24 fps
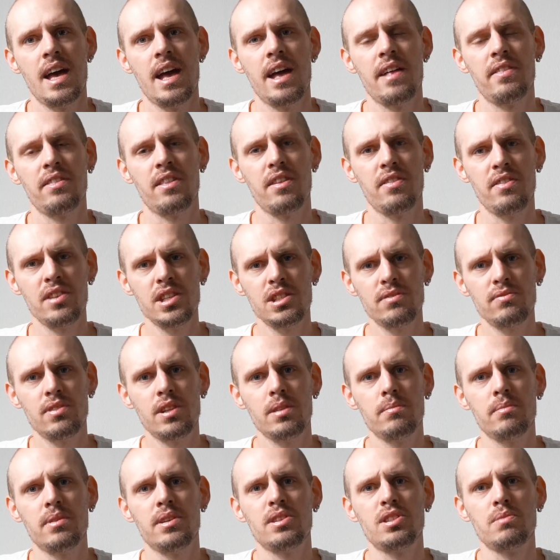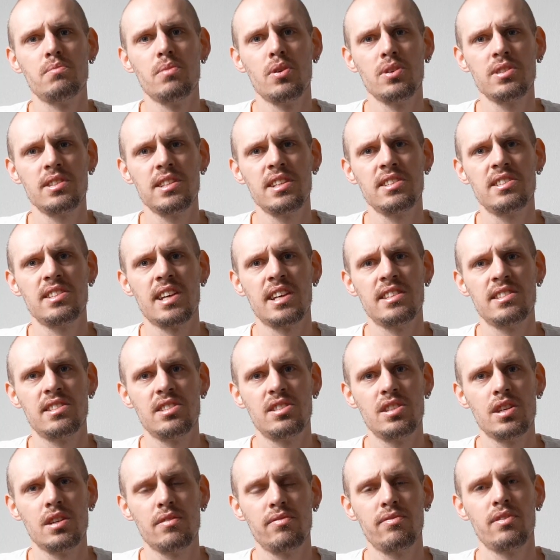and this film is mostly
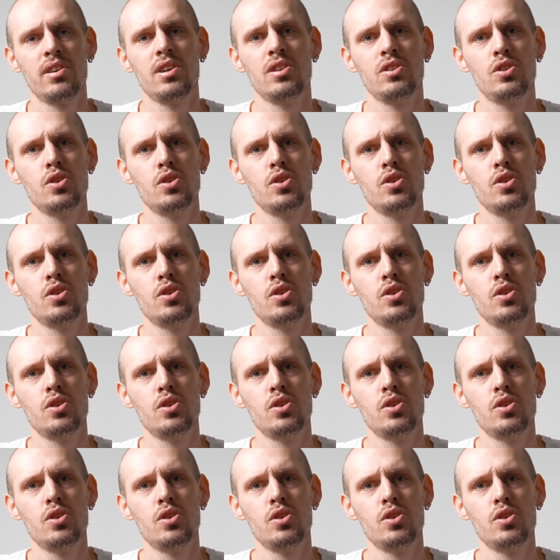sensitive